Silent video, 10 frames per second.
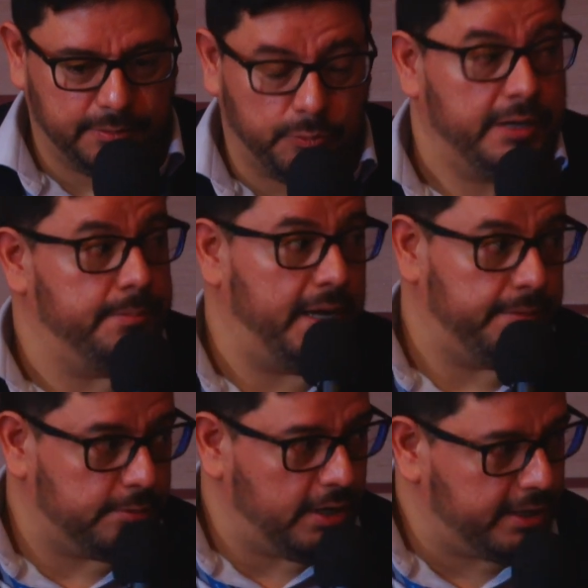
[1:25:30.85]
went
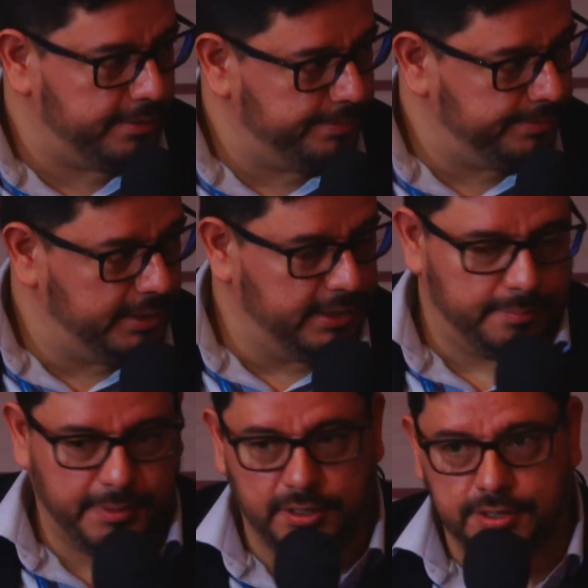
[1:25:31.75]
bankrupt
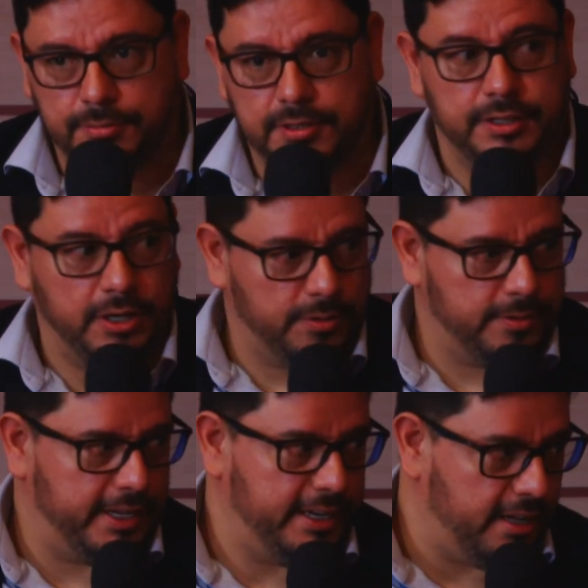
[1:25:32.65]
because there were
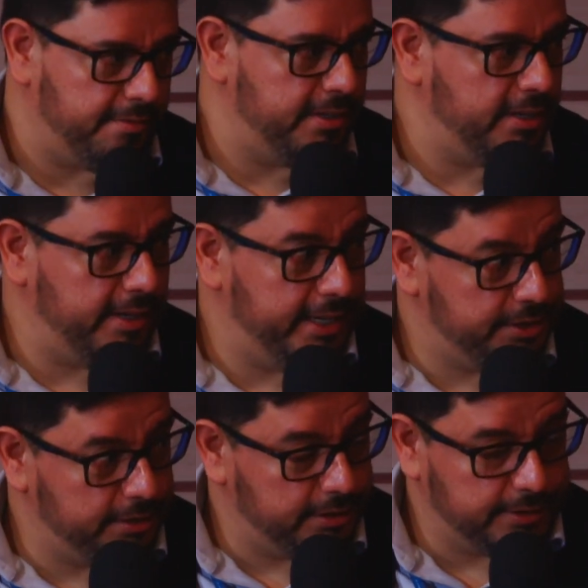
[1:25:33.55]
no enough
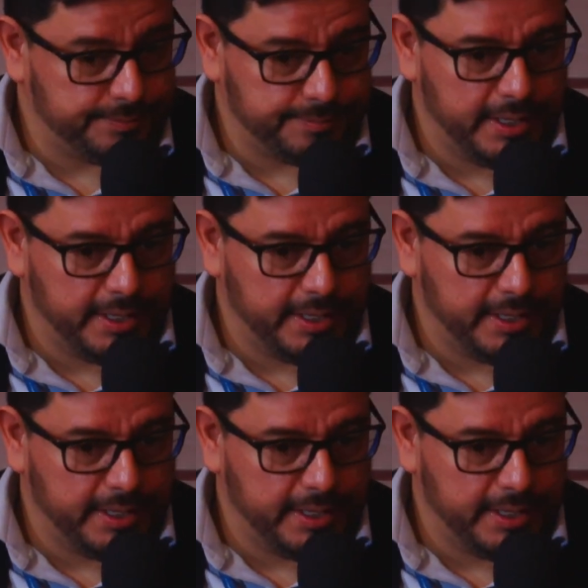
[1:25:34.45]
regulations.